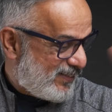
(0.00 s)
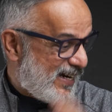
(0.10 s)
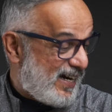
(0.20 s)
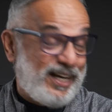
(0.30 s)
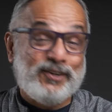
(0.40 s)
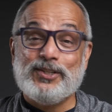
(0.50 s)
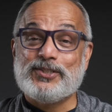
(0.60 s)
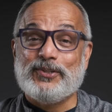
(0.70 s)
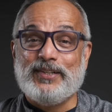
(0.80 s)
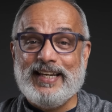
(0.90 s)
I
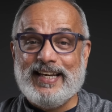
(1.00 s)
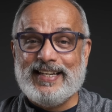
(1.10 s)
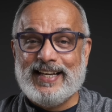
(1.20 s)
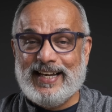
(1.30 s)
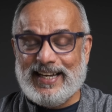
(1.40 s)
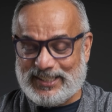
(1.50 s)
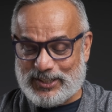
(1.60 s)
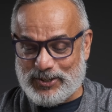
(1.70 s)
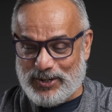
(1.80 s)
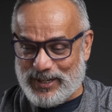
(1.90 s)
also need a
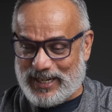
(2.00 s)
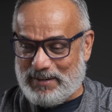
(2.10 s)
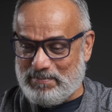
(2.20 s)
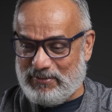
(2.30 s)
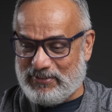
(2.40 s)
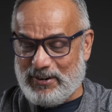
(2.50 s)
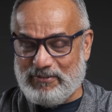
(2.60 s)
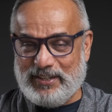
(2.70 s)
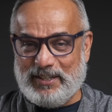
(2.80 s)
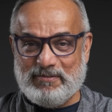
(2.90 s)
strong cup of
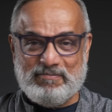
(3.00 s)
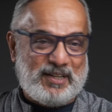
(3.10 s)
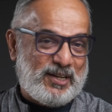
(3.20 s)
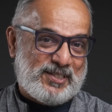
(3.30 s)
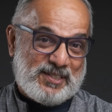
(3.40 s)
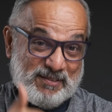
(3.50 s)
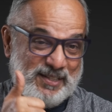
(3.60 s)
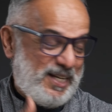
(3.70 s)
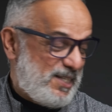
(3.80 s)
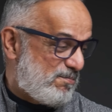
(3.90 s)
coffee because
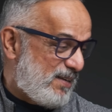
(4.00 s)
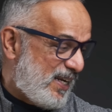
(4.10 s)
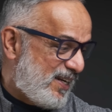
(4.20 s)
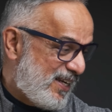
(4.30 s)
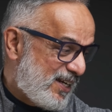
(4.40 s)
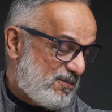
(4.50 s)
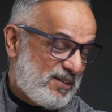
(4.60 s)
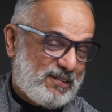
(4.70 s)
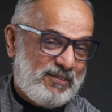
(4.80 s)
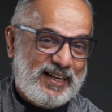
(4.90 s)
it's been
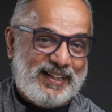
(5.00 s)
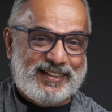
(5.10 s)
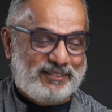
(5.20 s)
quite a while.